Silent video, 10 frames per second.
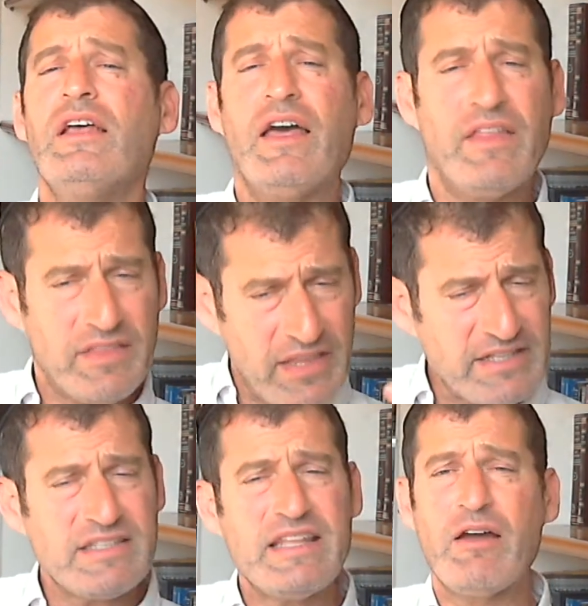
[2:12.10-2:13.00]
and
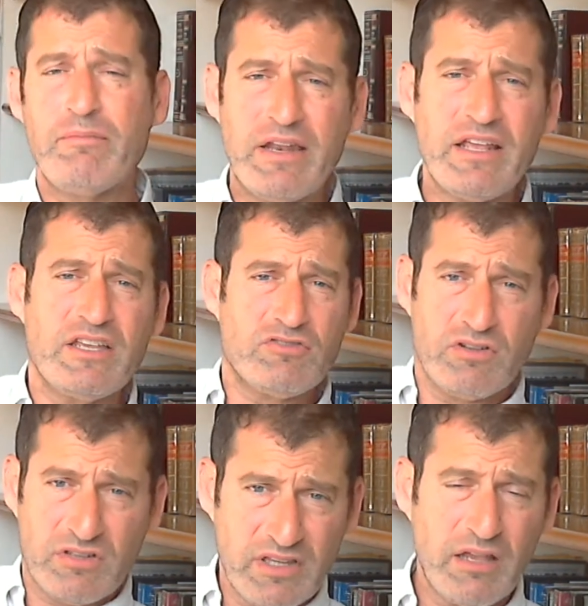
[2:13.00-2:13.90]
that's now minhag
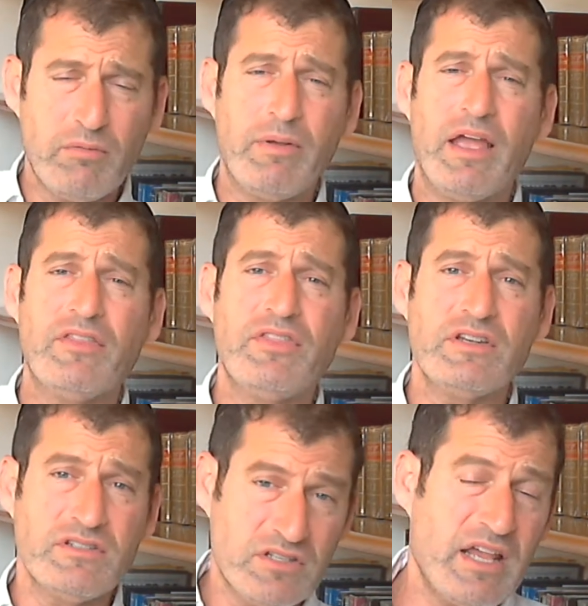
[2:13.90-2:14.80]
yishol to take a bath,
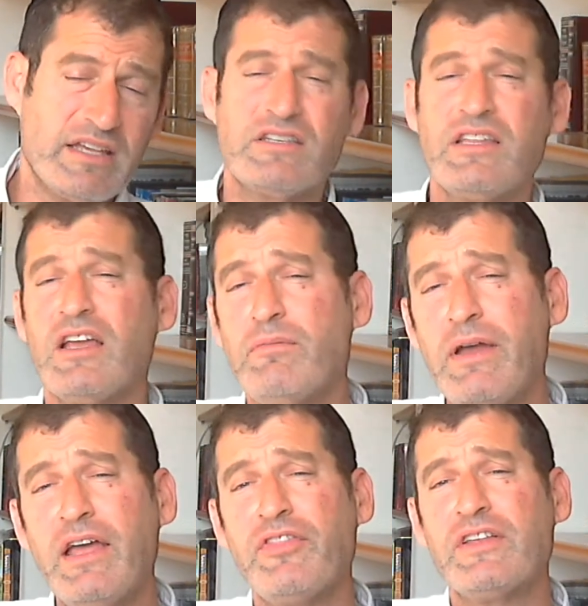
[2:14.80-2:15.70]
and she has to take a
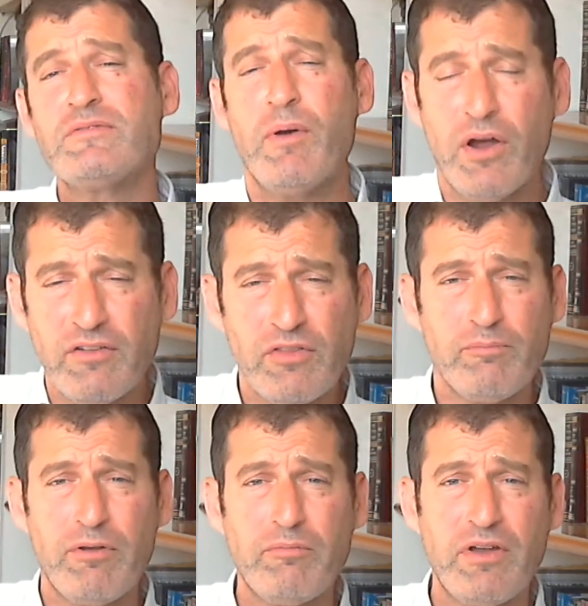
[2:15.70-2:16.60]
bath. That's part of the
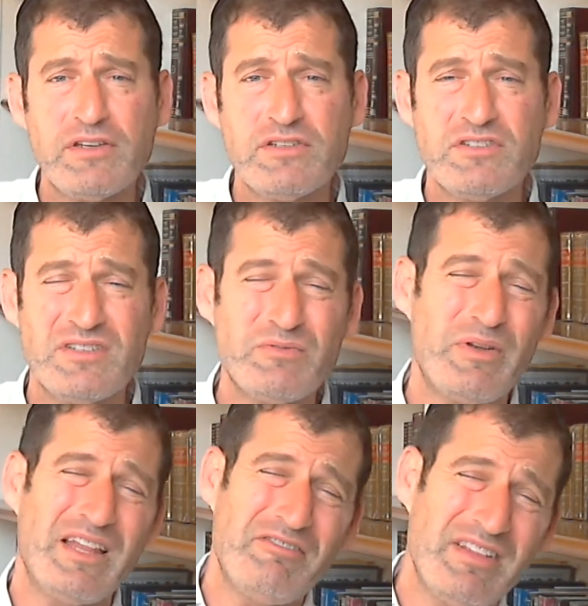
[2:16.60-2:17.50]
preparation. She says,
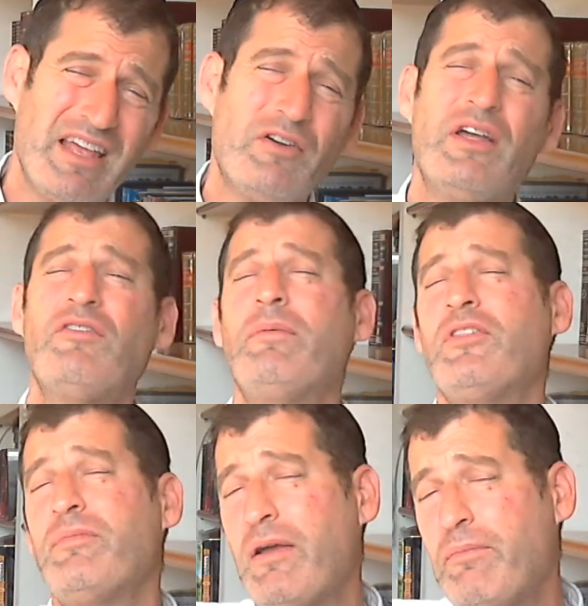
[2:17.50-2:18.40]
well, I don't have a
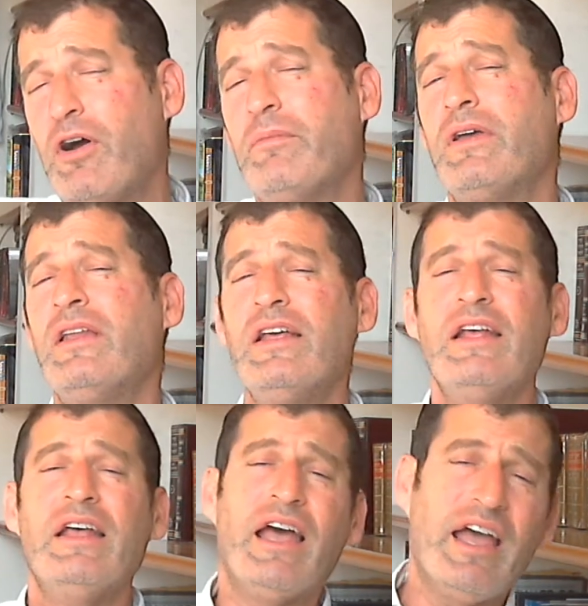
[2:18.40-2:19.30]
bath in my apartment,
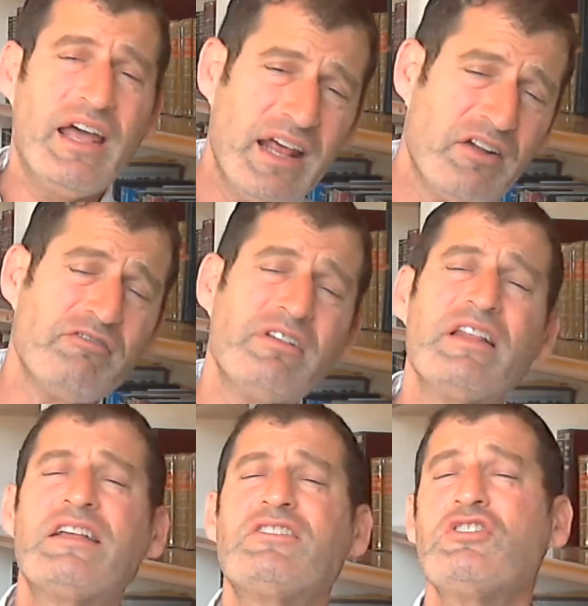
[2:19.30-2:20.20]
and I don't really
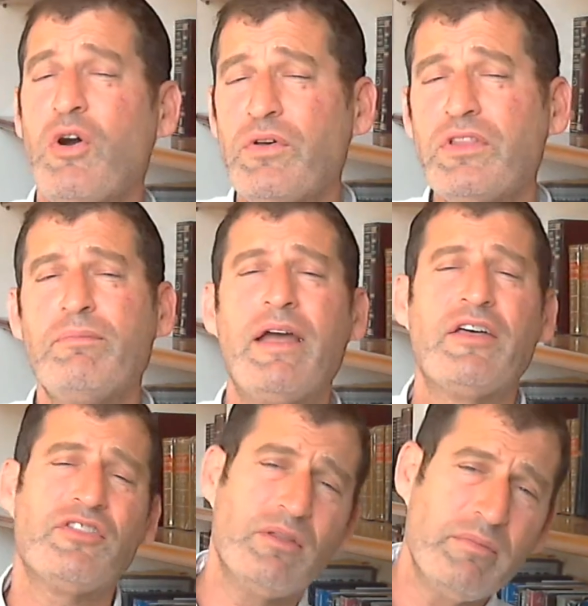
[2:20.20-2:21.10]
like to go in the
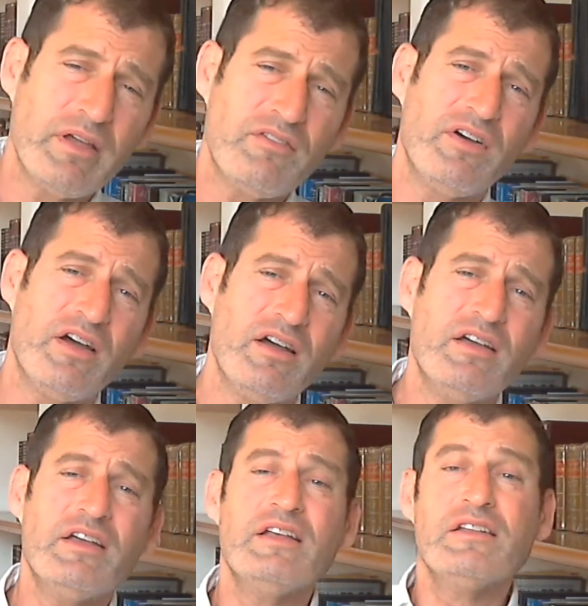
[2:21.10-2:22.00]
bath in the mikvah.
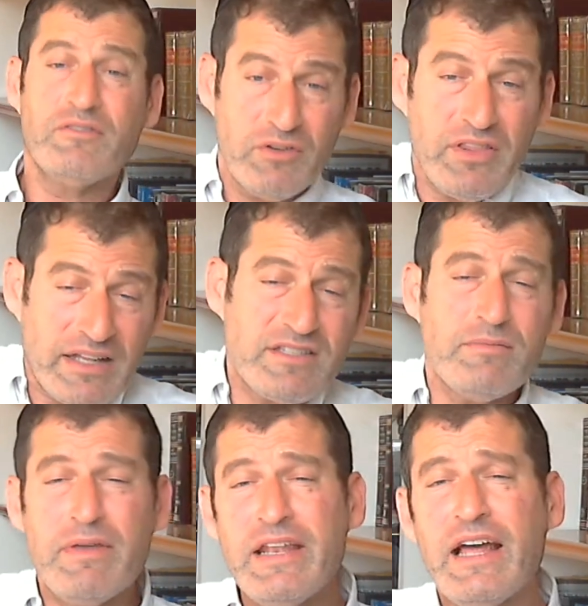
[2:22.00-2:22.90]
Well, that's the
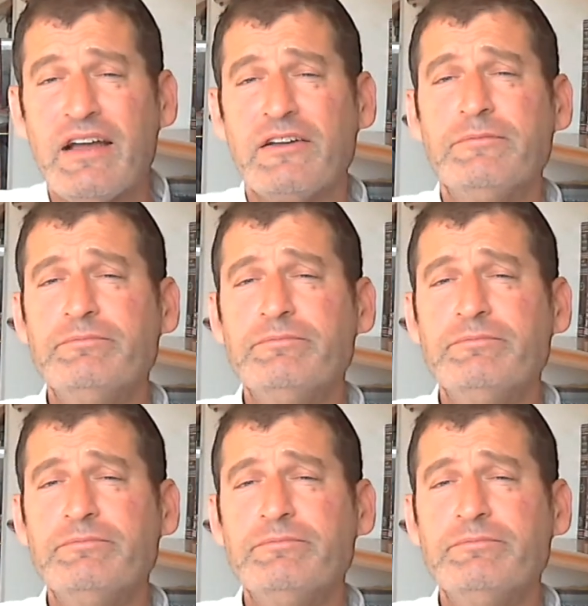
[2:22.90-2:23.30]
minhag.